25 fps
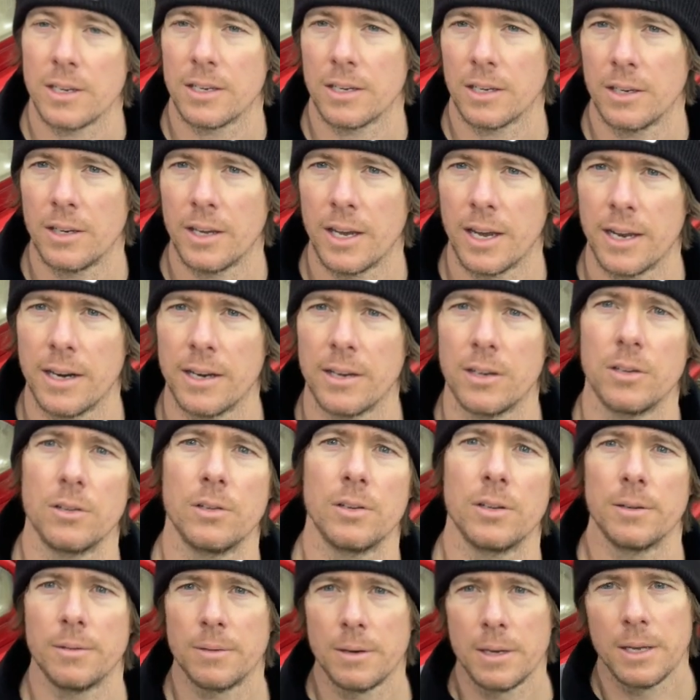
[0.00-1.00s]
tell you how to do
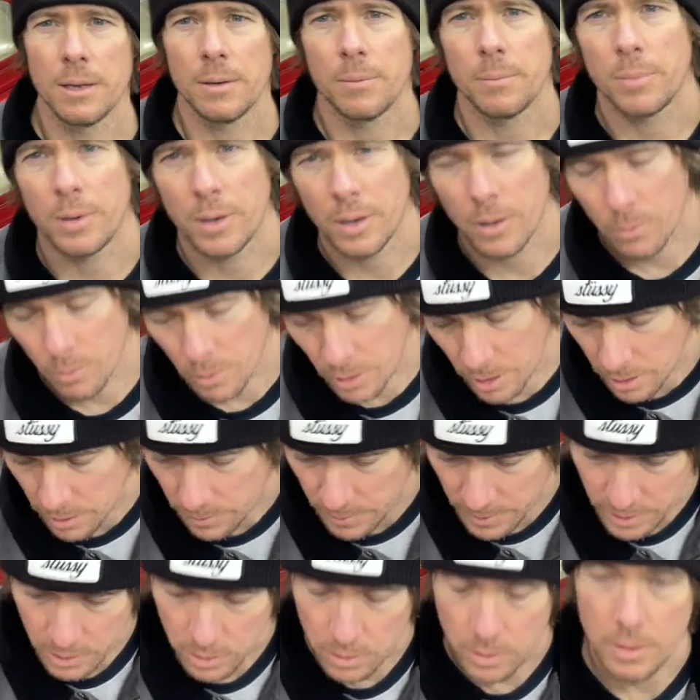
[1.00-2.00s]
it, but we're going to
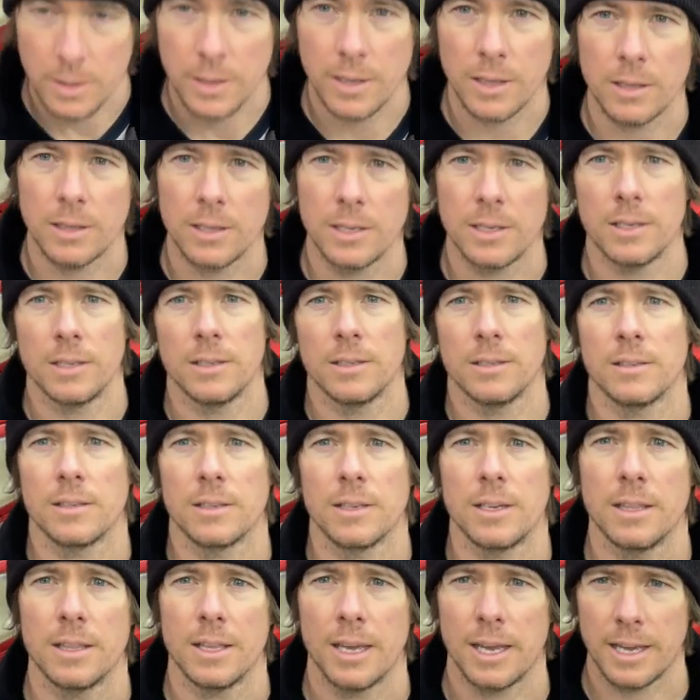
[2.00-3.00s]
be doing LEDs
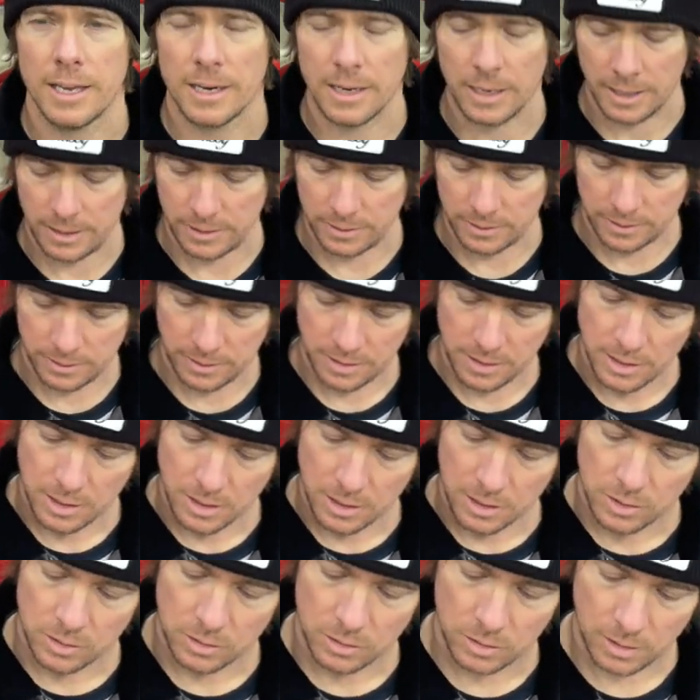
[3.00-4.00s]
in the headlights.
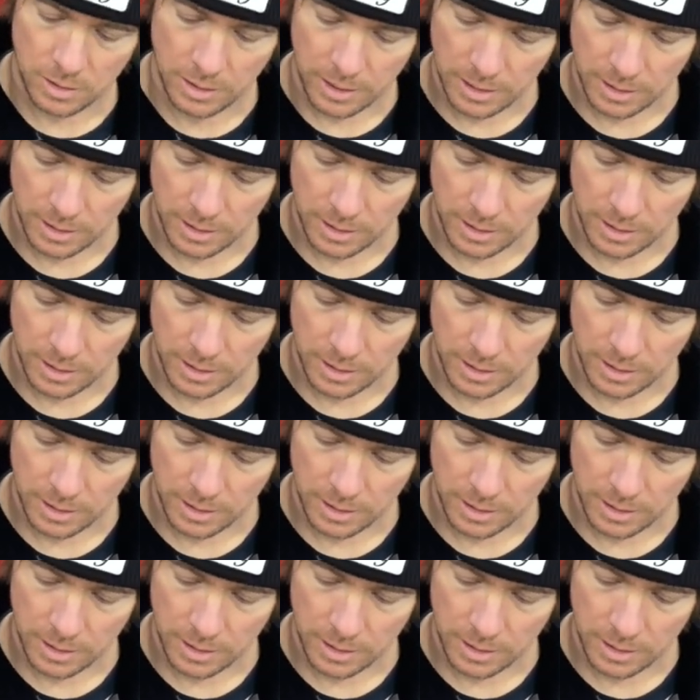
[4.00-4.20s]
So